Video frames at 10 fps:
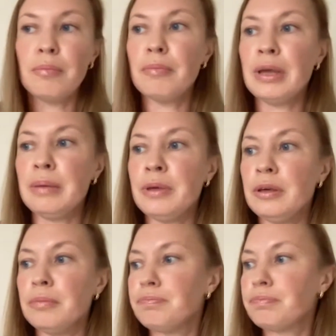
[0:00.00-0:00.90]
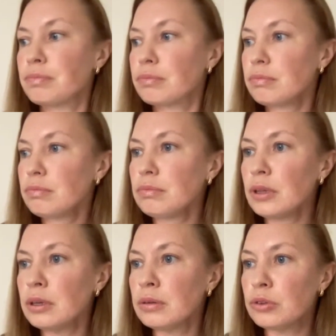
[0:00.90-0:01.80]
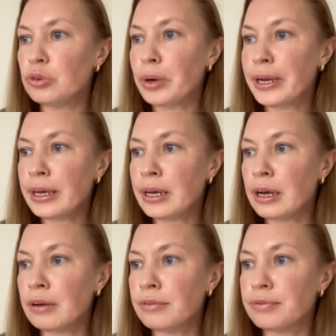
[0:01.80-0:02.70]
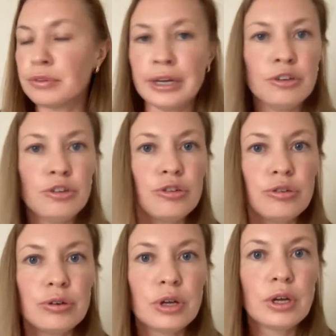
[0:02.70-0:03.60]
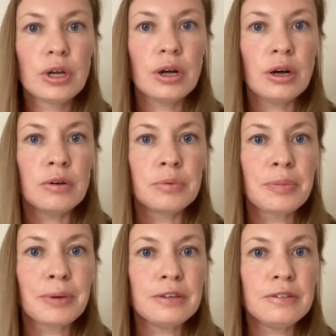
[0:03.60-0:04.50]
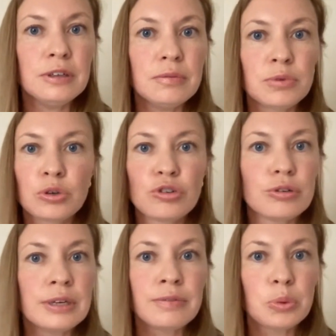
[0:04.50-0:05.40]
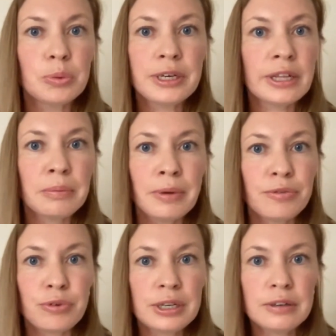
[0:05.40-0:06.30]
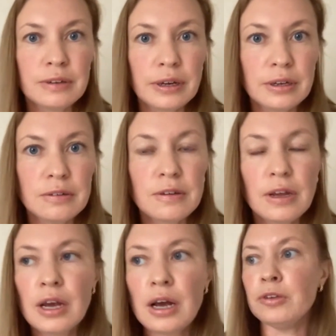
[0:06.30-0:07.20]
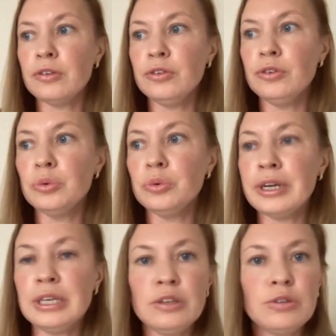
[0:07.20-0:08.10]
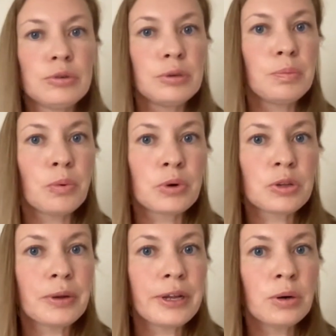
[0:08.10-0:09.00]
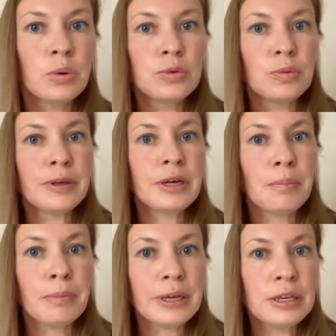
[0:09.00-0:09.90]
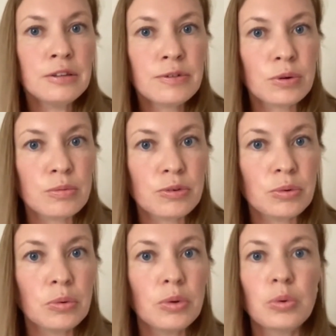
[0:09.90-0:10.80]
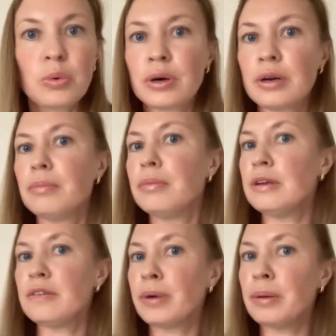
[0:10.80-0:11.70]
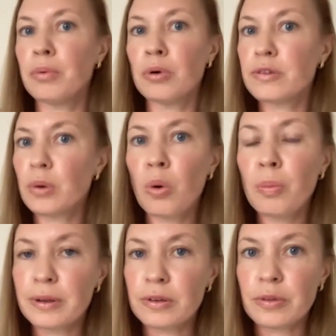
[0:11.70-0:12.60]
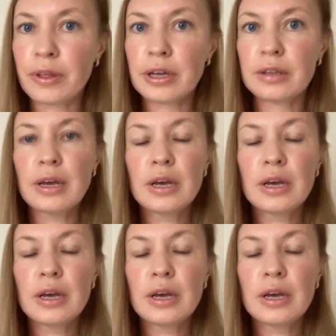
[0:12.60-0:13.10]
Maybe do I have lunch with my team virtually every week like my friend does? Do I need to report when I go to pick up my kids from school, or is my boss open to that?